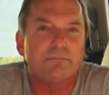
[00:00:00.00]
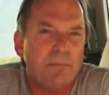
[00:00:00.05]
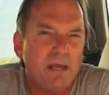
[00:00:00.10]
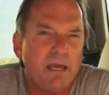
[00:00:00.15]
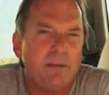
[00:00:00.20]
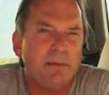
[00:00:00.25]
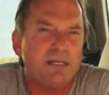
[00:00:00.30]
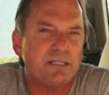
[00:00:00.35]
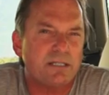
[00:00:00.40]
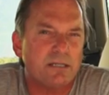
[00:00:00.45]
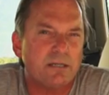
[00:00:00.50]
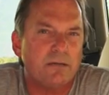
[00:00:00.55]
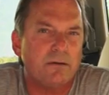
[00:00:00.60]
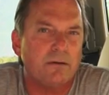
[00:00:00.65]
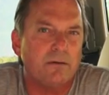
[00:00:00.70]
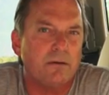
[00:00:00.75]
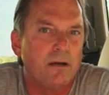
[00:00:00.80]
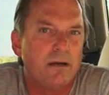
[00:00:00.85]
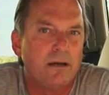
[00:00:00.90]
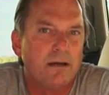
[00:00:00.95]
maybe
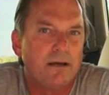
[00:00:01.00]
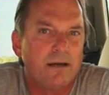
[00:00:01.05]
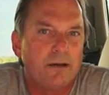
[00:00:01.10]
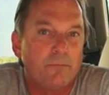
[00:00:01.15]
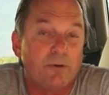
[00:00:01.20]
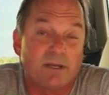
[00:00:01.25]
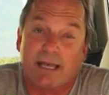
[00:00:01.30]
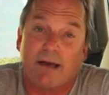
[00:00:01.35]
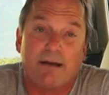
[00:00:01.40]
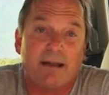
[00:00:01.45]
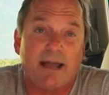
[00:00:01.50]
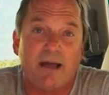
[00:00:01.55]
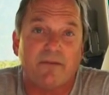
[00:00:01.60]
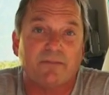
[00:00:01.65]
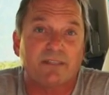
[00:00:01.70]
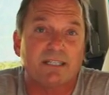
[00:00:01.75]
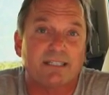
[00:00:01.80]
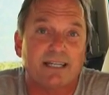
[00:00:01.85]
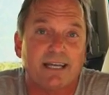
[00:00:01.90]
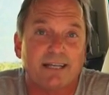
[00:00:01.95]
2, without
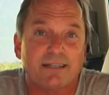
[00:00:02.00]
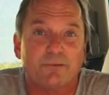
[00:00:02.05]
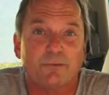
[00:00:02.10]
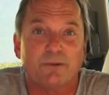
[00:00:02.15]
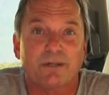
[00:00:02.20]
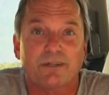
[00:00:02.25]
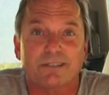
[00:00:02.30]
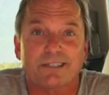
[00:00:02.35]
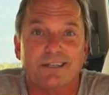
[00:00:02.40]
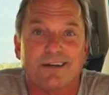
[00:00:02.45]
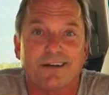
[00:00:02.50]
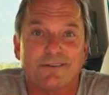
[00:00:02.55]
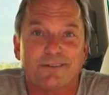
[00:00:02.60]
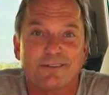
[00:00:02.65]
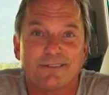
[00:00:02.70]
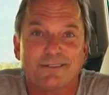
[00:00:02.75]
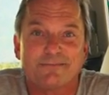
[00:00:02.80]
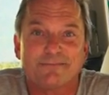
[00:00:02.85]
having to take the wheels off.